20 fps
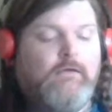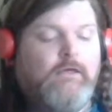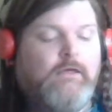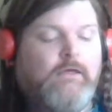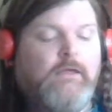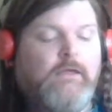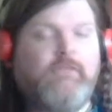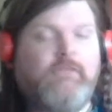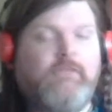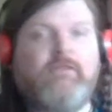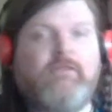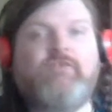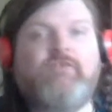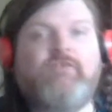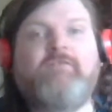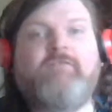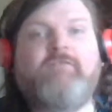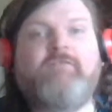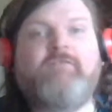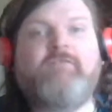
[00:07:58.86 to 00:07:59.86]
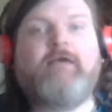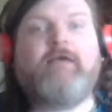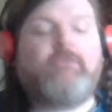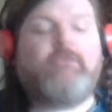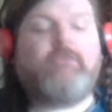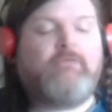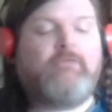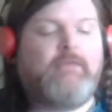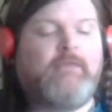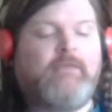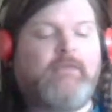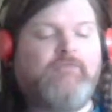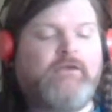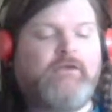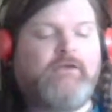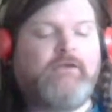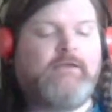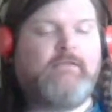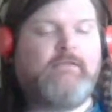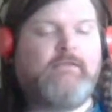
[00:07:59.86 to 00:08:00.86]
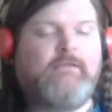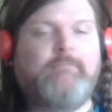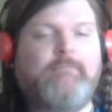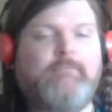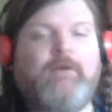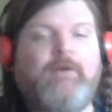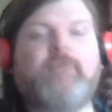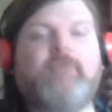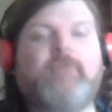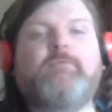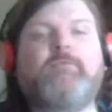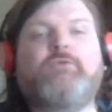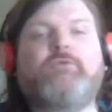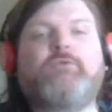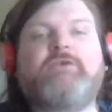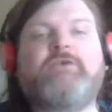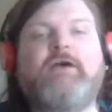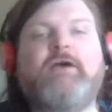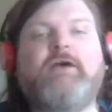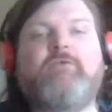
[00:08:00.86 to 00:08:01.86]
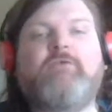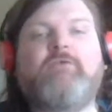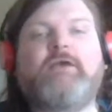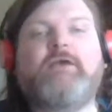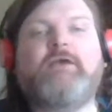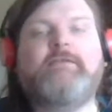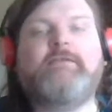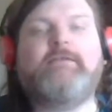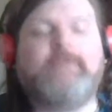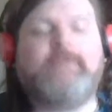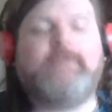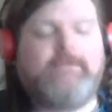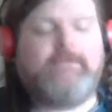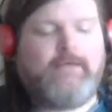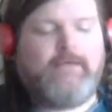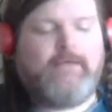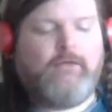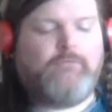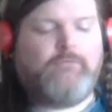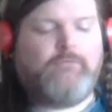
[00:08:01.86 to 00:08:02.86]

It's such a vast subject, it's impossible to cover in detail.